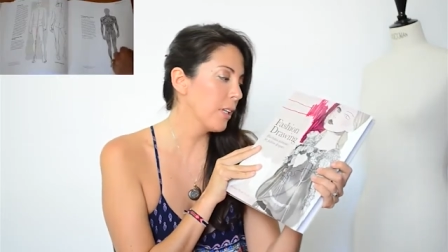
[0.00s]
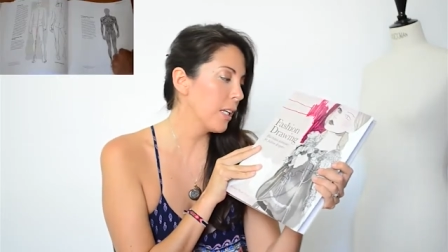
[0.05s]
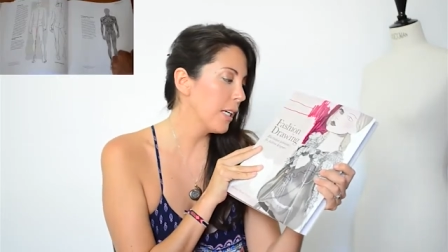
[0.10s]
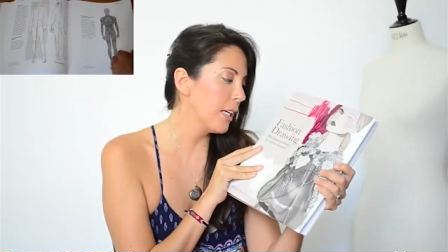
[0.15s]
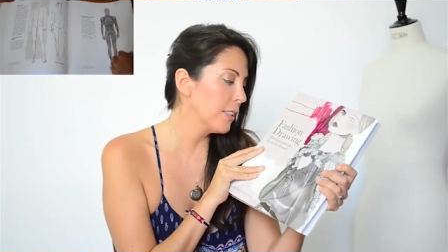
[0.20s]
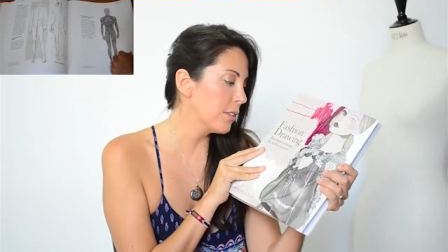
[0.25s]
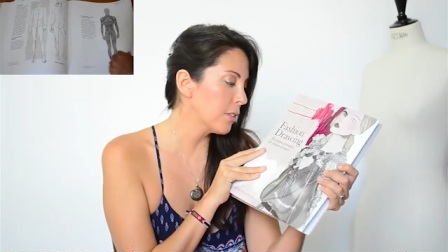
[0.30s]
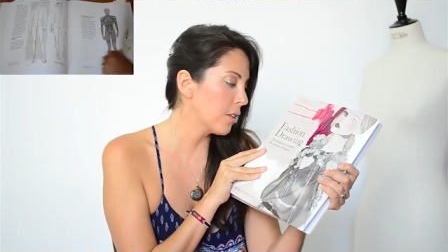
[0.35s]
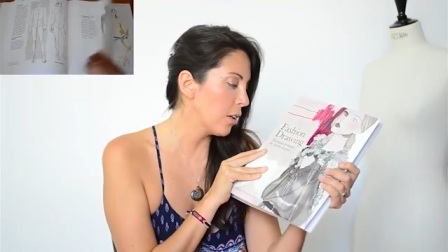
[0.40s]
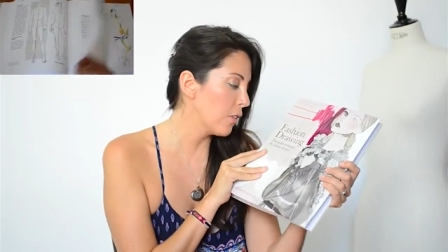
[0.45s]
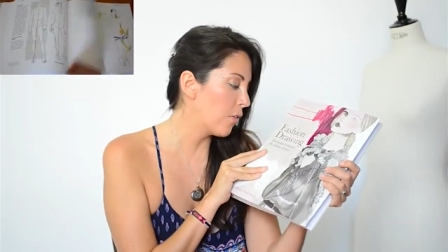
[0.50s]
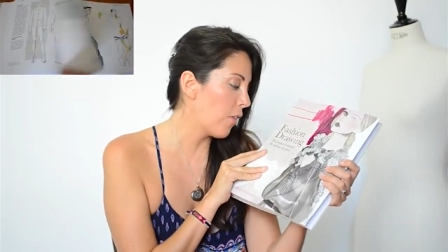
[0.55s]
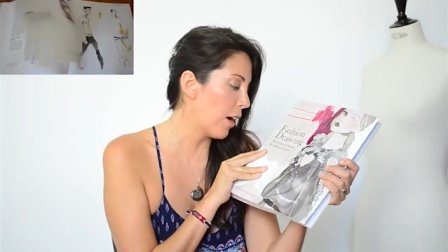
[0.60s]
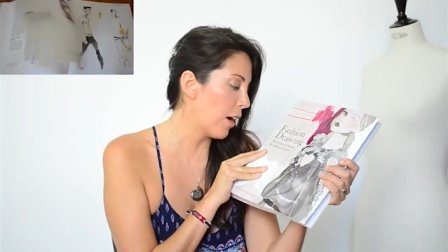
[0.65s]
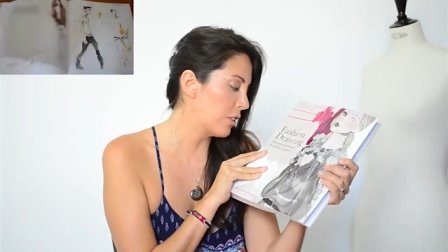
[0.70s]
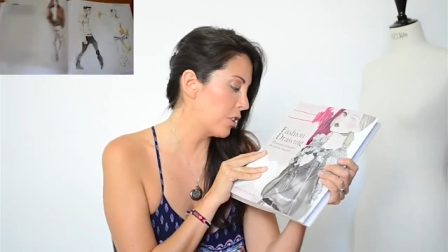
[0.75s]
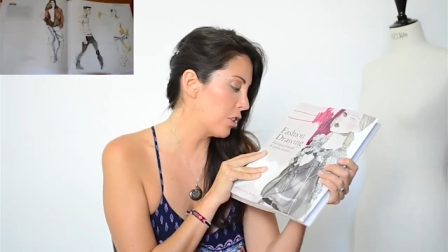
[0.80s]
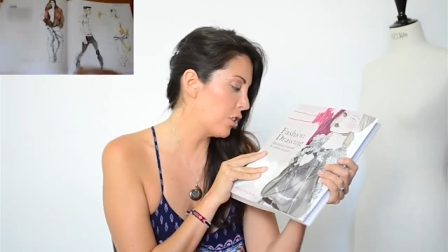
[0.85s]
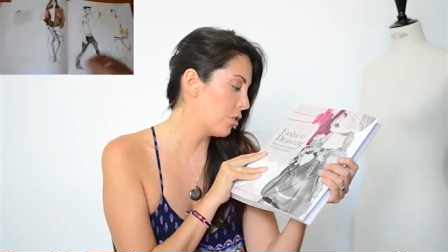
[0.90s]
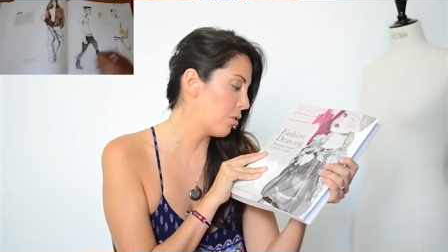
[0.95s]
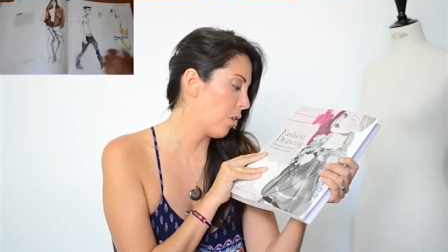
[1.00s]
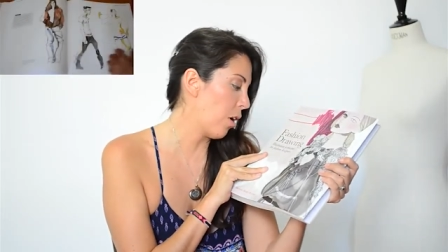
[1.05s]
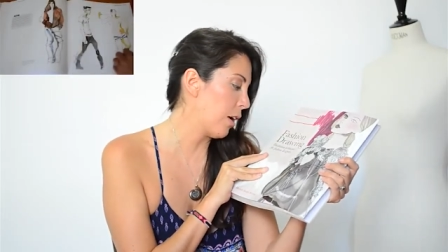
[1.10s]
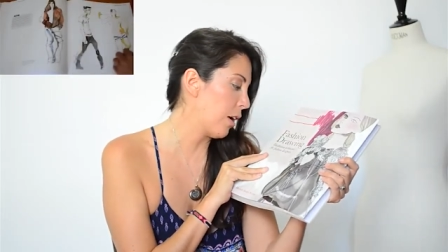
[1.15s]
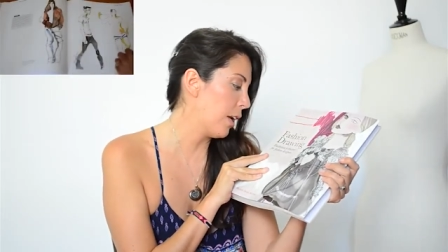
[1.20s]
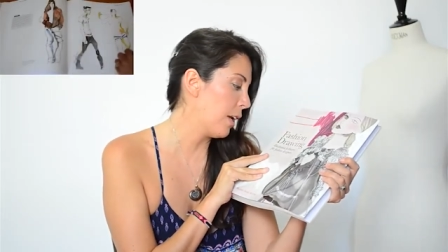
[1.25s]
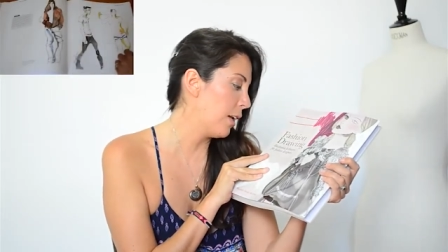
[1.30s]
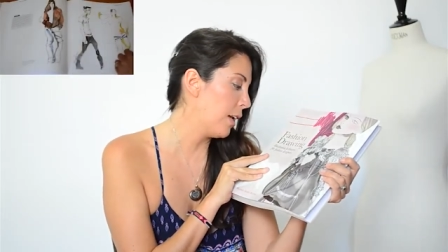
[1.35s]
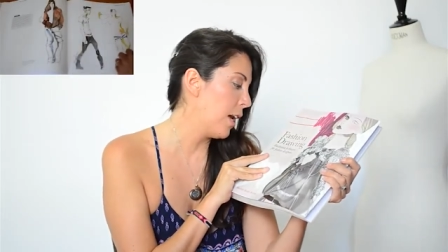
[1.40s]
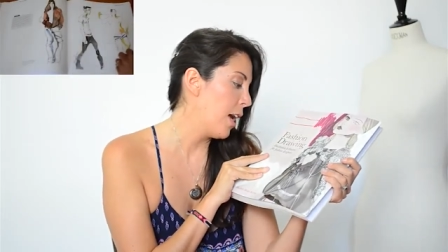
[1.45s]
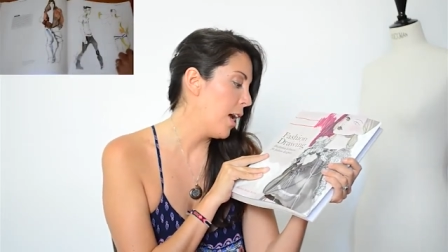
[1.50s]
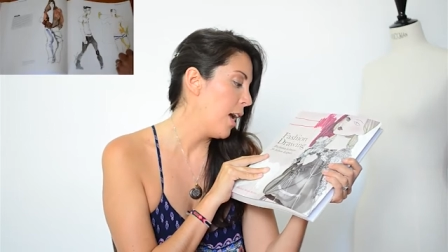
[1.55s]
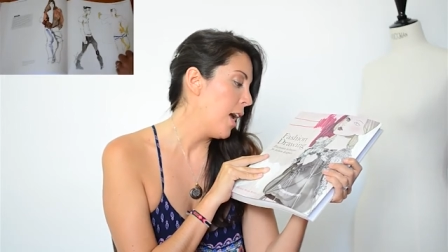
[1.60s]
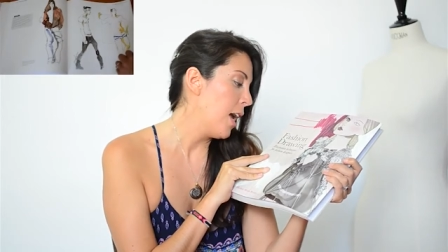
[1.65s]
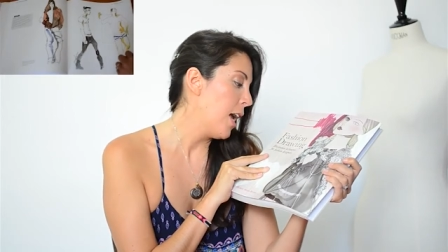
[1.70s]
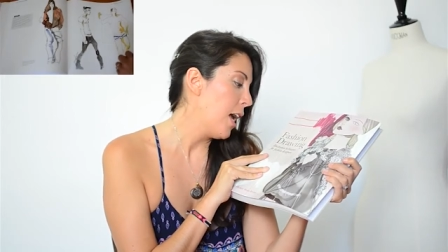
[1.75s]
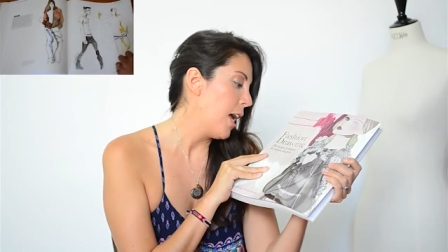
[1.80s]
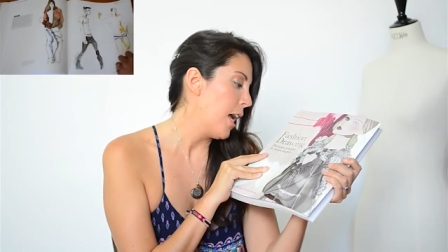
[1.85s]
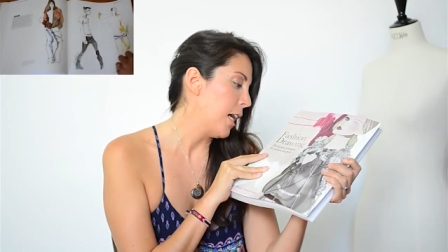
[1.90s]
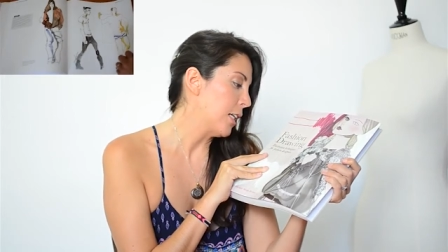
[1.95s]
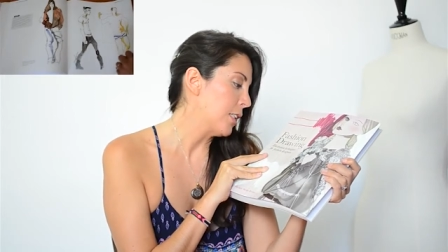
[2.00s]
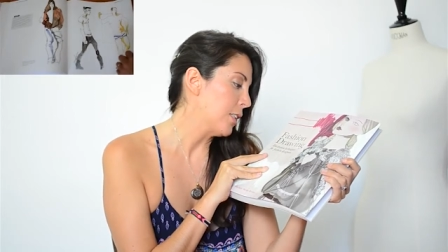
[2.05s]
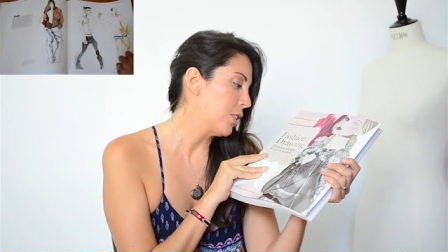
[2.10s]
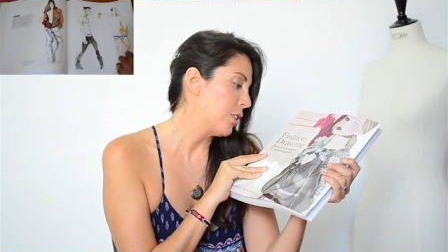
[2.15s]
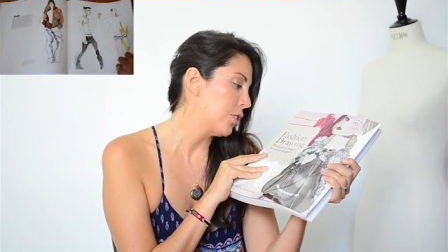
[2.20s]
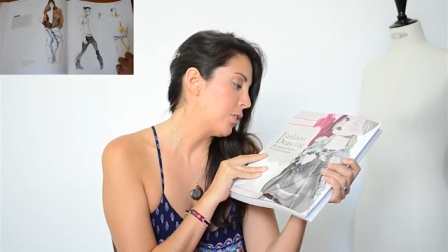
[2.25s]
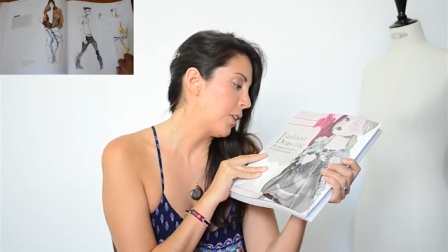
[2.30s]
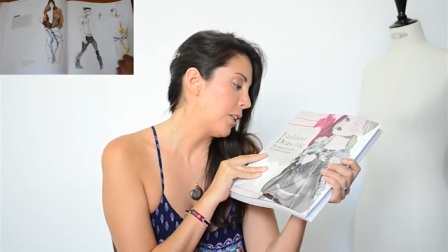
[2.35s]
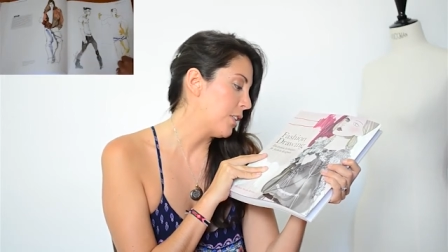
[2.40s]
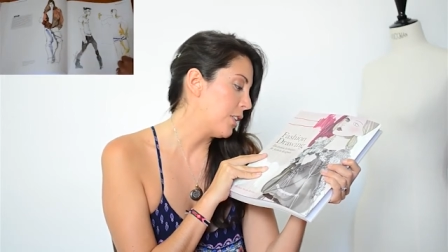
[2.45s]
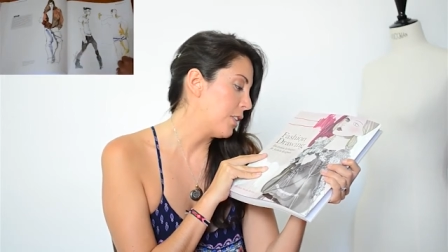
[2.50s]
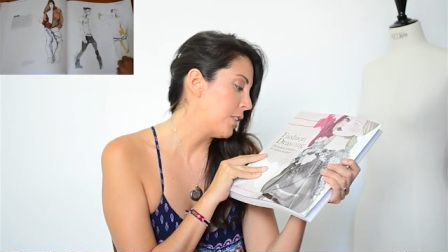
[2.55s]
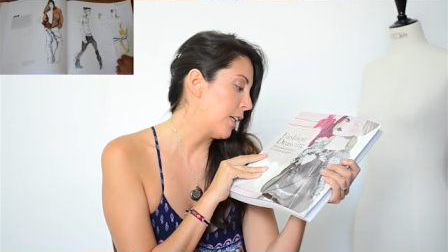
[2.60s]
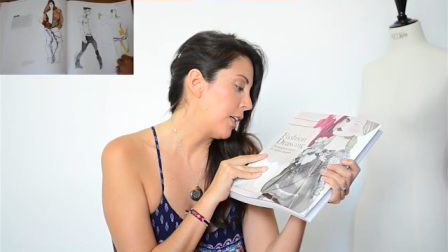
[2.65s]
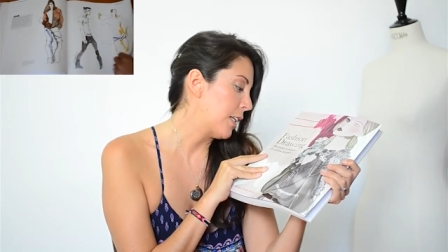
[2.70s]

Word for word: It's called Fashion Drawing Illustration